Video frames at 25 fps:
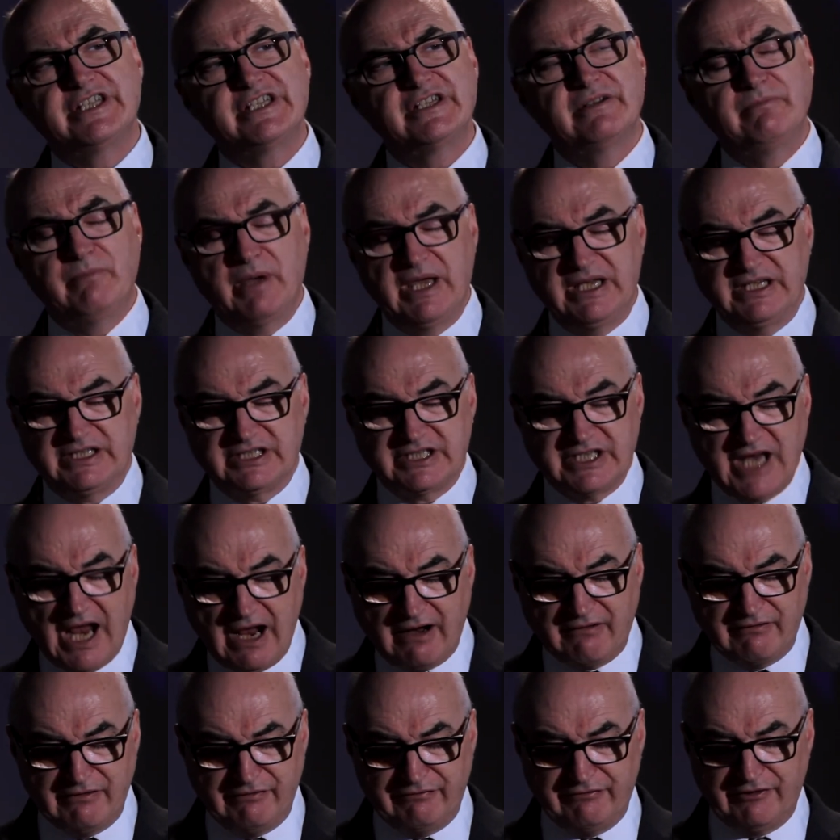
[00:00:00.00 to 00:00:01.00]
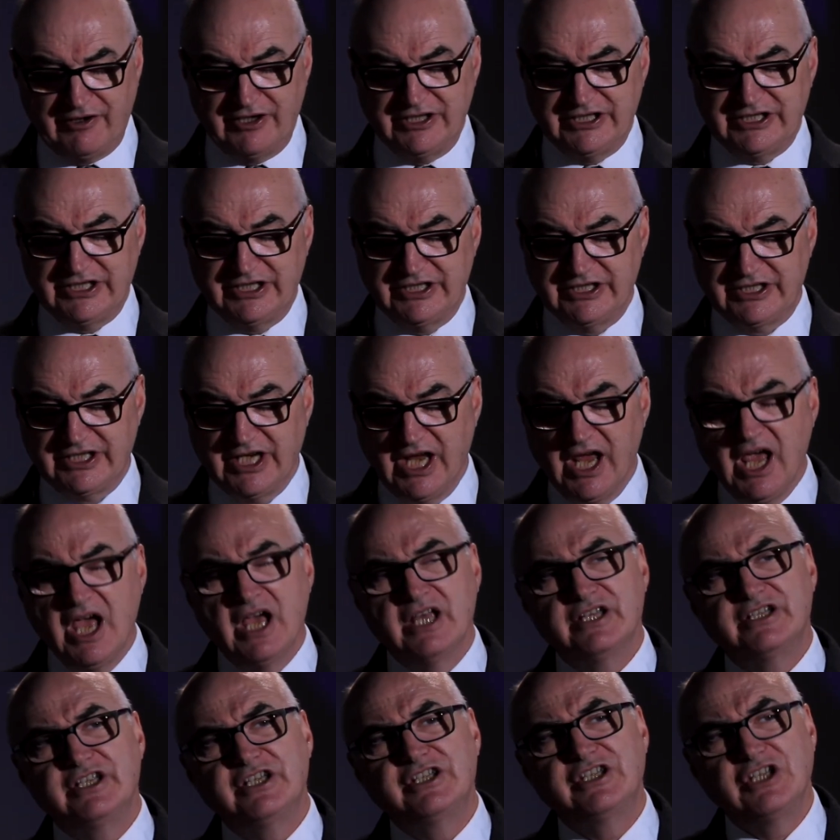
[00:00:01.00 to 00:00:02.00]
to make sacrifices,
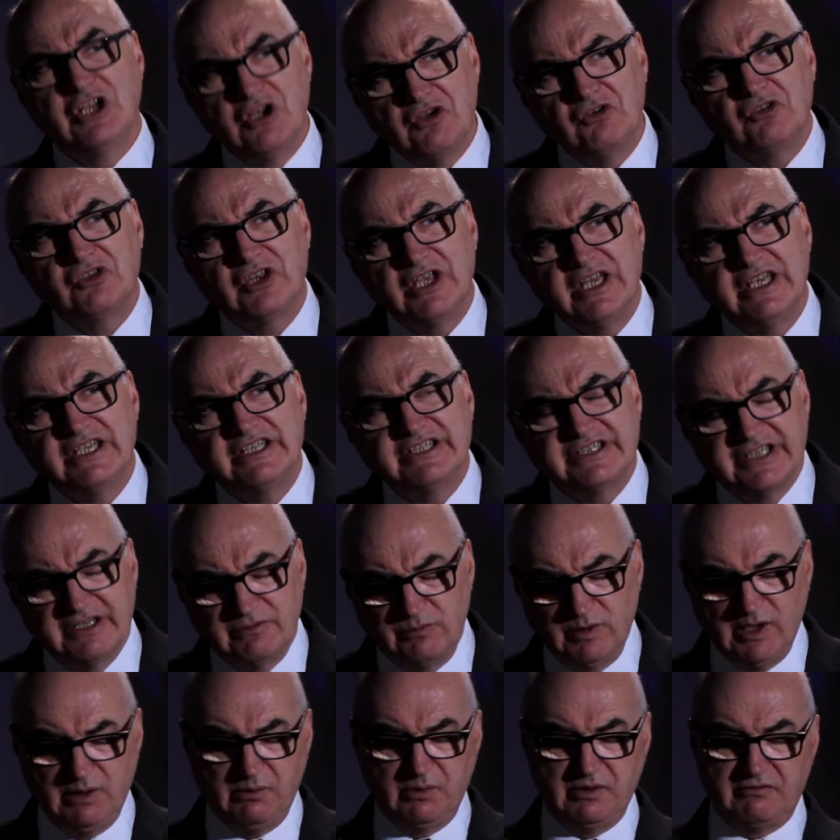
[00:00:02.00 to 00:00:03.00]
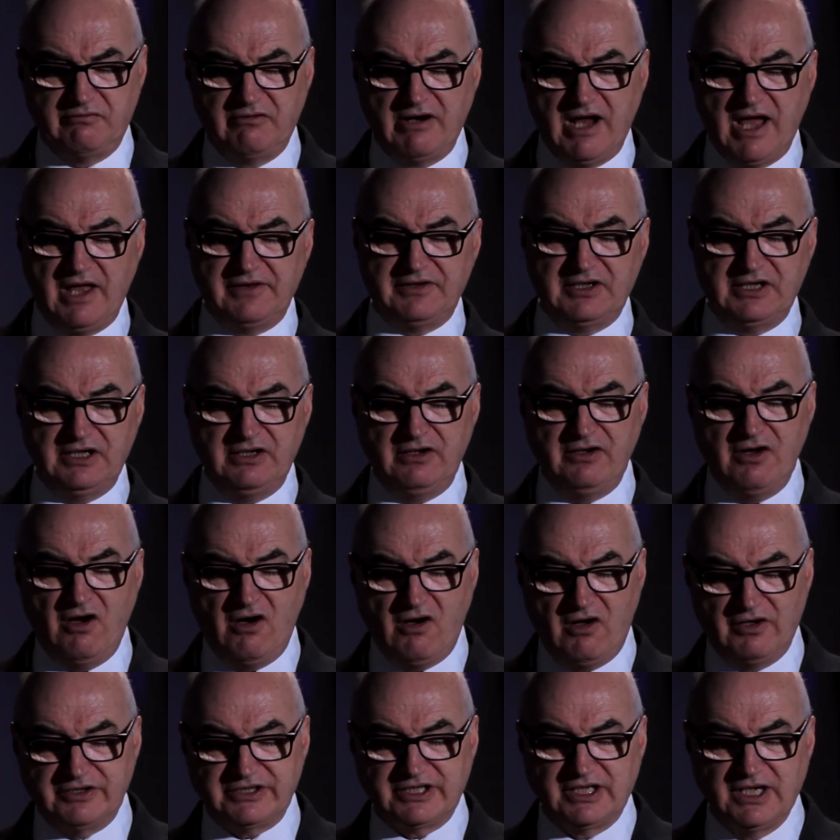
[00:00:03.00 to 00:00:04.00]
to do things that we would rather
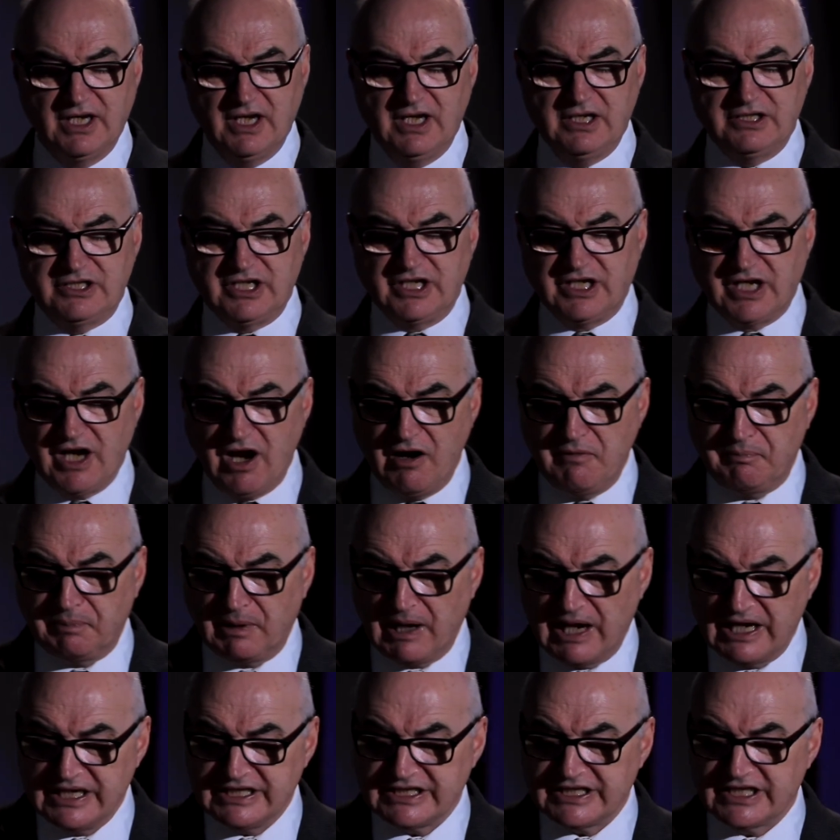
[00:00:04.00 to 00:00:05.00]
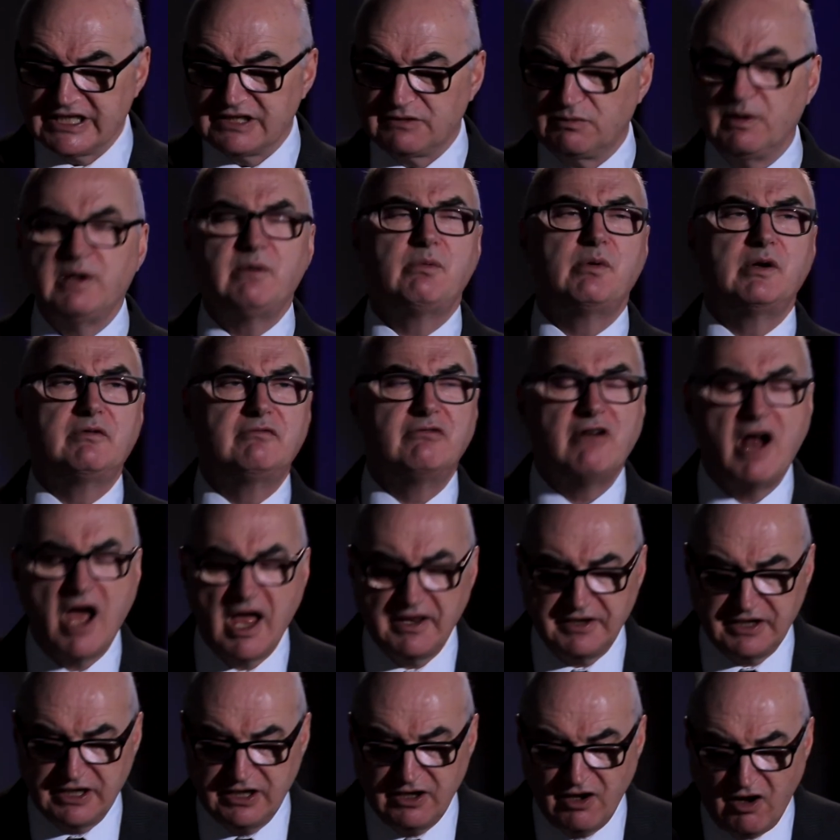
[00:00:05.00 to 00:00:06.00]
not, to go places we would
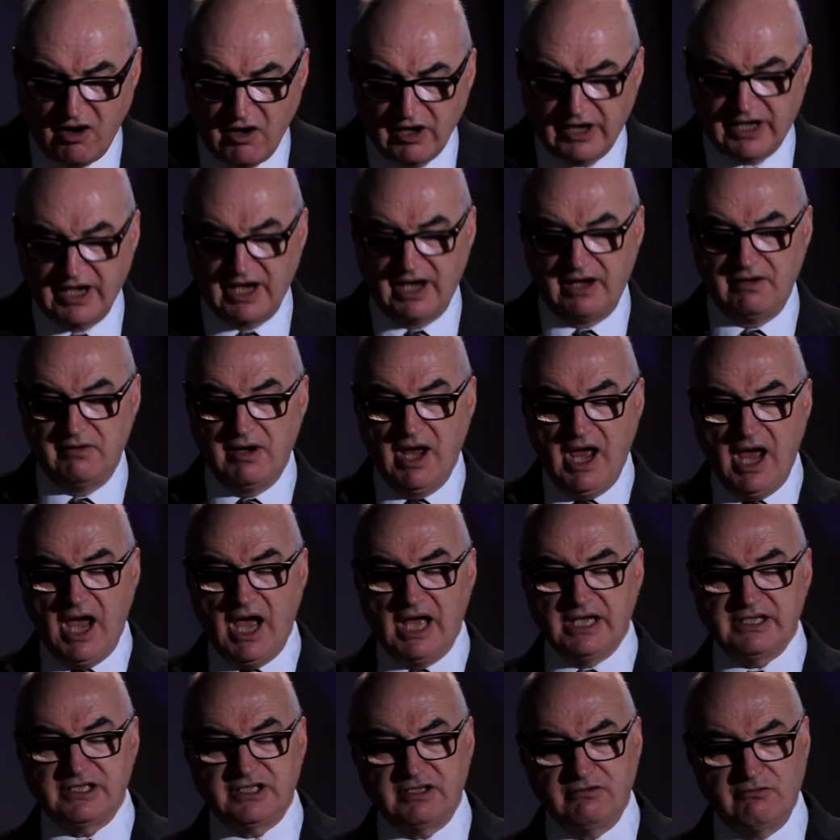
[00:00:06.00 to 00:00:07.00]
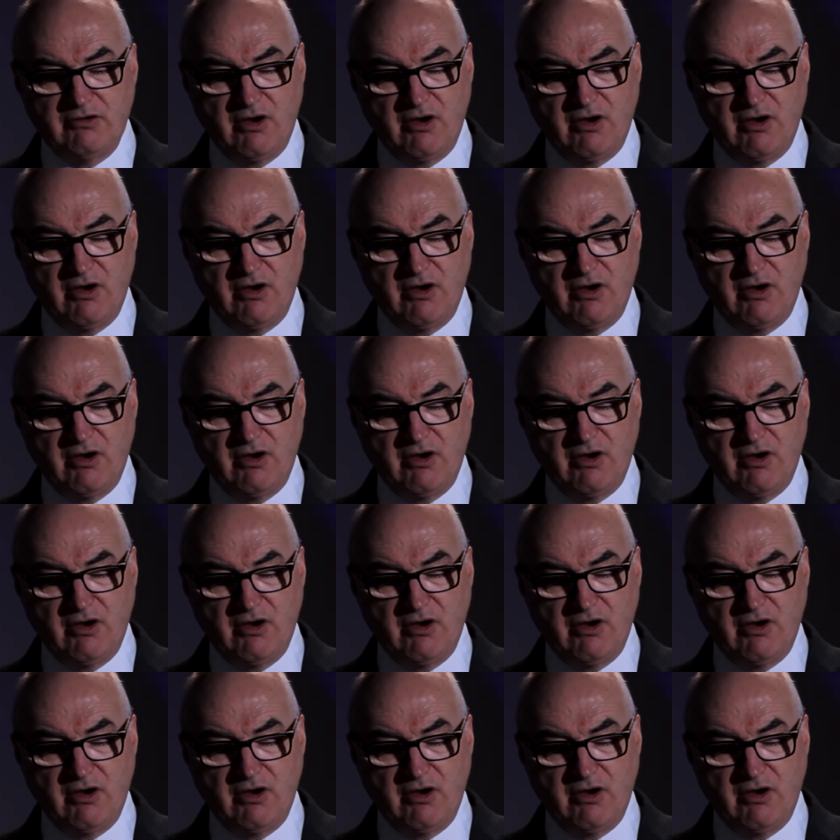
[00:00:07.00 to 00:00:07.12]
rather not go, and to